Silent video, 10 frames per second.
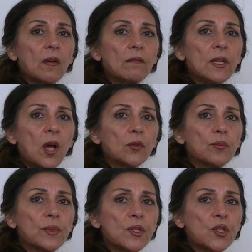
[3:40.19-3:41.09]

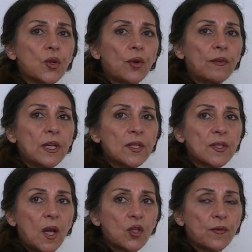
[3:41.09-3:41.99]
Without preserving
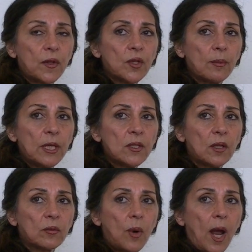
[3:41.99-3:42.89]
such
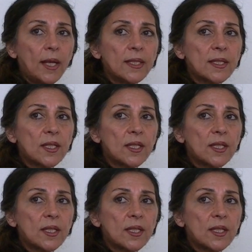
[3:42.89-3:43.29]
fundamental rights,